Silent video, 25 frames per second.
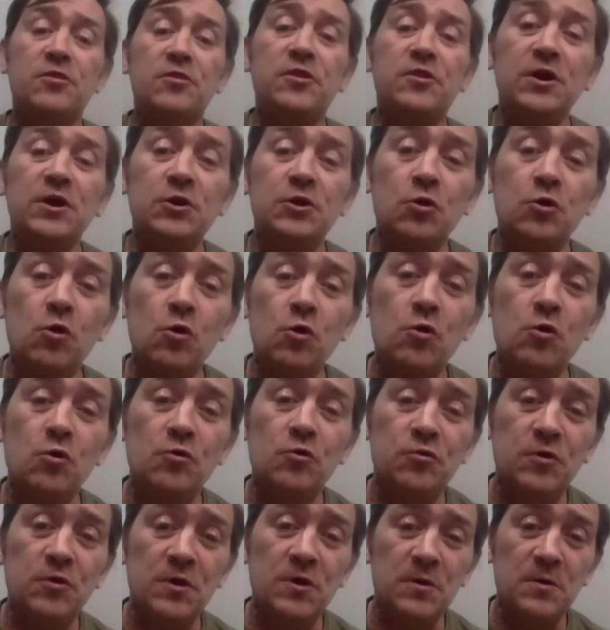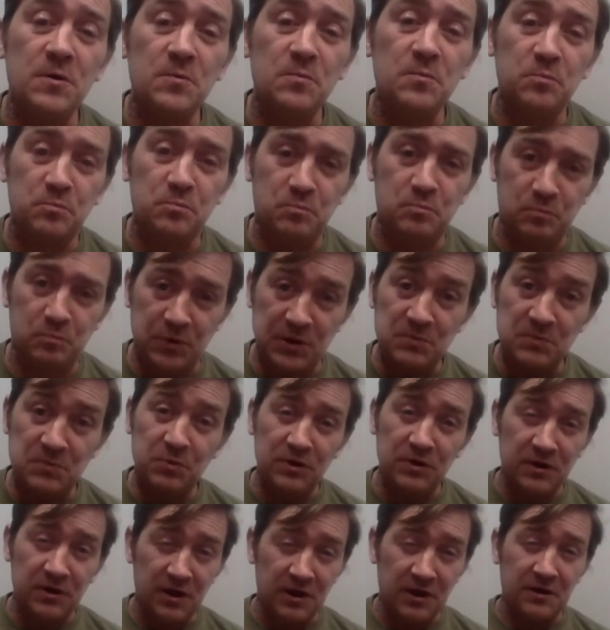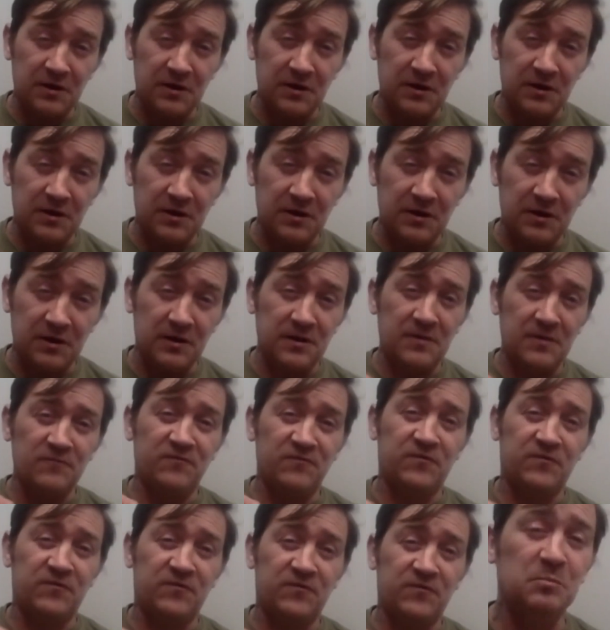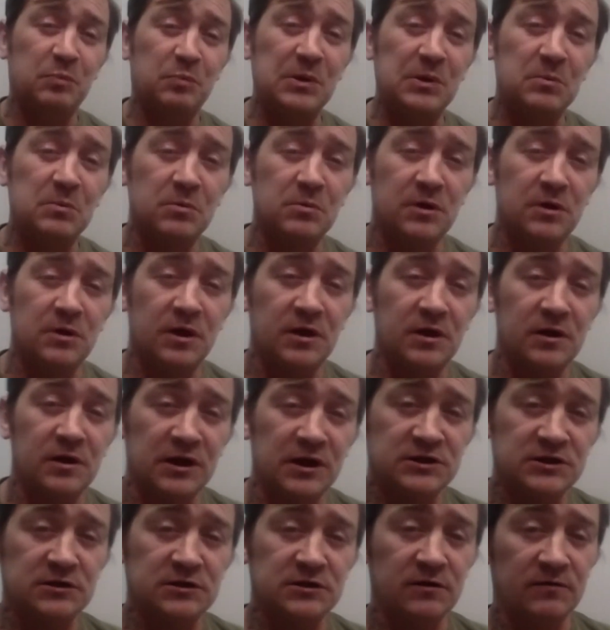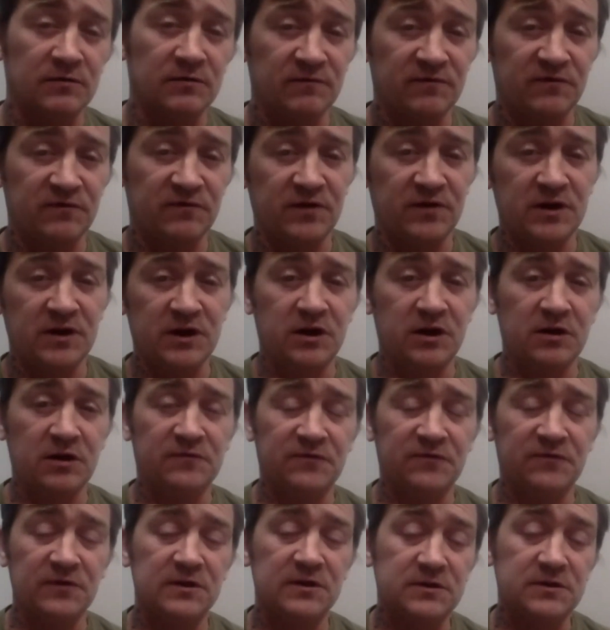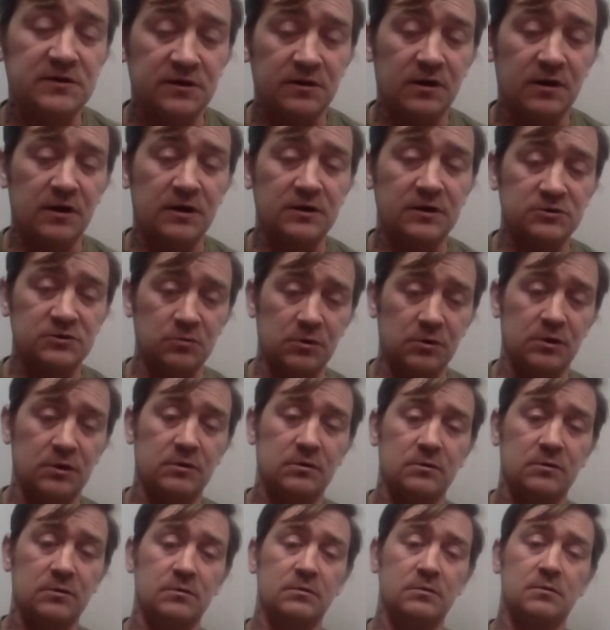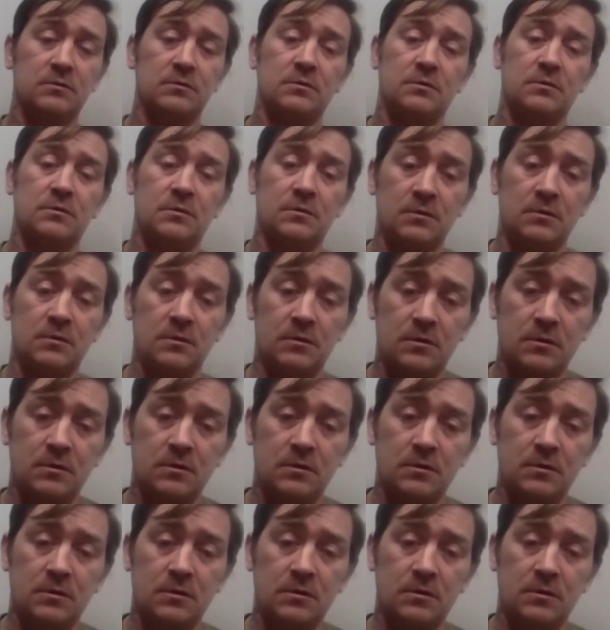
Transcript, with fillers: they know that people are certain people are listening very carefully to that as well yeah